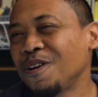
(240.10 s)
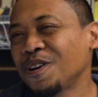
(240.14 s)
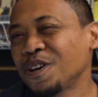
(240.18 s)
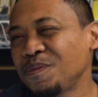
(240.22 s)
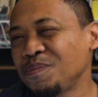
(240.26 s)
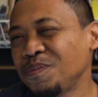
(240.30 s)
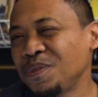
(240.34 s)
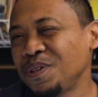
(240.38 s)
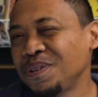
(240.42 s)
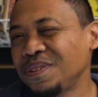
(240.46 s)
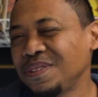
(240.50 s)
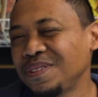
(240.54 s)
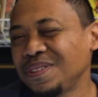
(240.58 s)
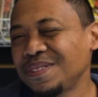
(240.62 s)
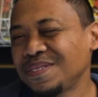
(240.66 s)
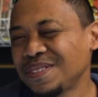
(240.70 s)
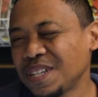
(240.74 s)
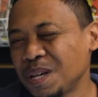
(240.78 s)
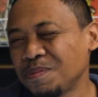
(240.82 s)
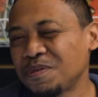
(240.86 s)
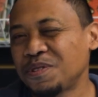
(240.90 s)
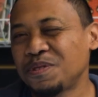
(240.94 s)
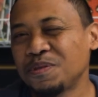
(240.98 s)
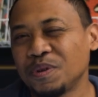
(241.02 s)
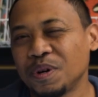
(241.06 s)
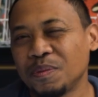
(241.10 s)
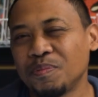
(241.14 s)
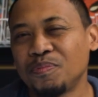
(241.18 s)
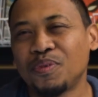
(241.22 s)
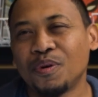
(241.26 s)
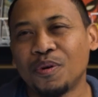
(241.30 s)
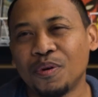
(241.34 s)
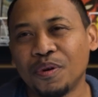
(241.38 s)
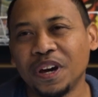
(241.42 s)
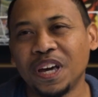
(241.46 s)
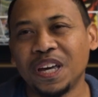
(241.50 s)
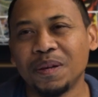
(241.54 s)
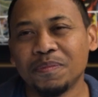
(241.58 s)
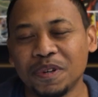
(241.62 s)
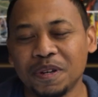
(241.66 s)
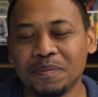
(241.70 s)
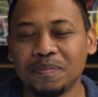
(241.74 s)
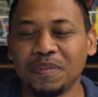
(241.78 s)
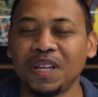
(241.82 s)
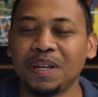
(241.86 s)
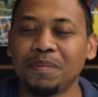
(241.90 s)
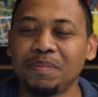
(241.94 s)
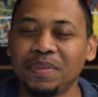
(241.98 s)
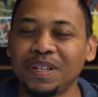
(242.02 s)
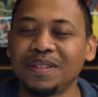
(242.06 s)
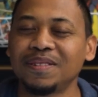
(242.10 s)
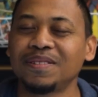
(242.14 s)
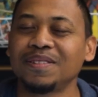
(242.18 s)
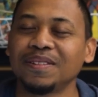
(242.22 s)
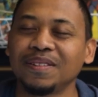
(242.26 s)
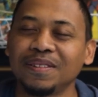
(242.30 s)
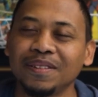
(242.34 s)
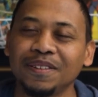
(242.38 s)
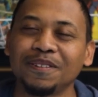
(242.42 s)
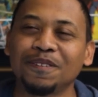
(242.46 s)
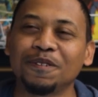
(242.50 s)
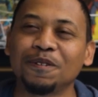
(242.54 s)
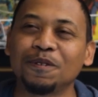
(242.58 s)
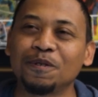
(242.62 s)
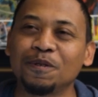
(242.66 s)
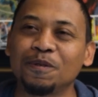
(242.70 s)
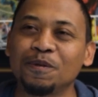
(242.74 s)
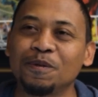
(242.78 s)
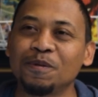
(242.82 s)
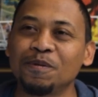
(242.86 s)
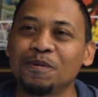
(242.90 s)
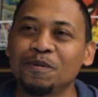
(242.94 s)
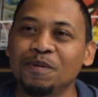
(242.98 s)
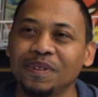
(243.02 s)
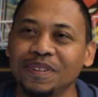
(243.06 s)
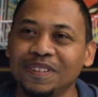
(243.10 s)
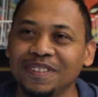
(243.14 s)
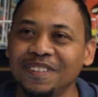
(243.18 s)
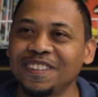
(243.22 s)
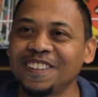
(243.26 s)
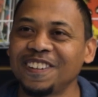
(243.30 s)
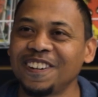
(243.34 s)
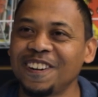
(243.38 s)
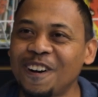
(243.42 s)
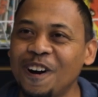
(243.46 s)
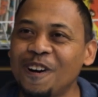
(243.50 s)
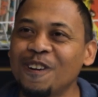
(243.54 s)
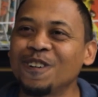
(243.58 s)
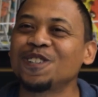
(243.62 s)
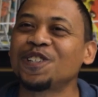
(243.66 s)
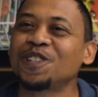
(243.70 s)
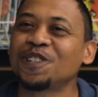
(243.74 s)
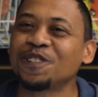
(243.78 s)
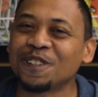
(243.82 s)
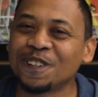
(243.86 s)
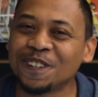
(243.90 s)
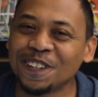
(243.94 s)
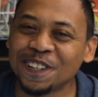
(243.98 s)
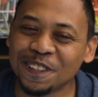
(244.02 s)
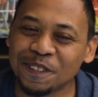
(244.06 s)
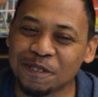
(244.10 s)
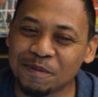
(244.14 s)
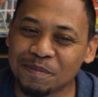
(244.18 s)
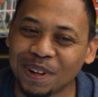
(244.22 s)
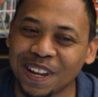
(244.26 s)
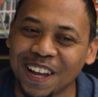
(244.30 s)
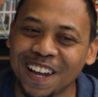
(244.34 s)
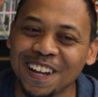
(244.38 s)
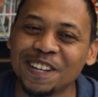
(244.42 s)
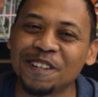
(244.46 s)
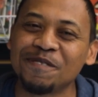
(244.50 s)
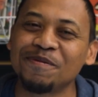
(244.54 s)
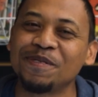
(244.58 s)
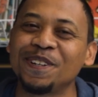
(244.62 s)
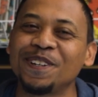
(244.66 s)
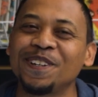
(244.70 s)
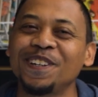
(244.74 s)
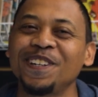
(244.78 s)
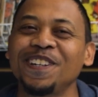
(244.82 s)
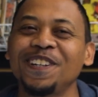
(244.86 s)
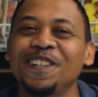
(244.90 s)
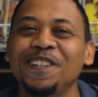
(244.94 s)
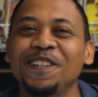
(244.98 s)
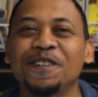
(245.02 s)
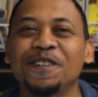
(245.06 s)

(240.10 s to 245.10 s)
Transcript: communities up to a point, but maybe it's a little harsher in the black community. Do